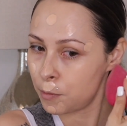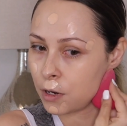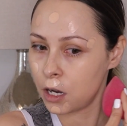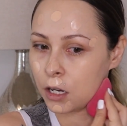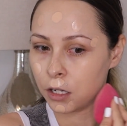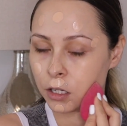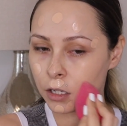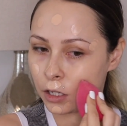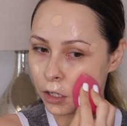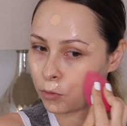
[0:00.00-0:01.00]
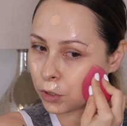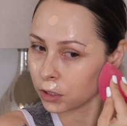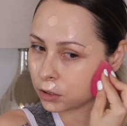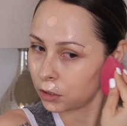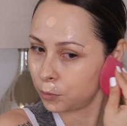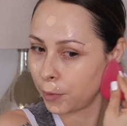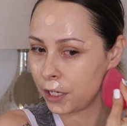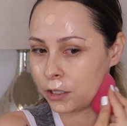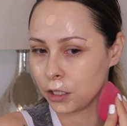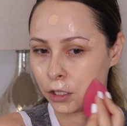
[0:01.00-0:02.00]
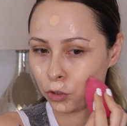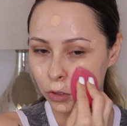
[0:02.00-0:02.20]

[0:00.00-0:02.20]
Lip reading: but it works amazing.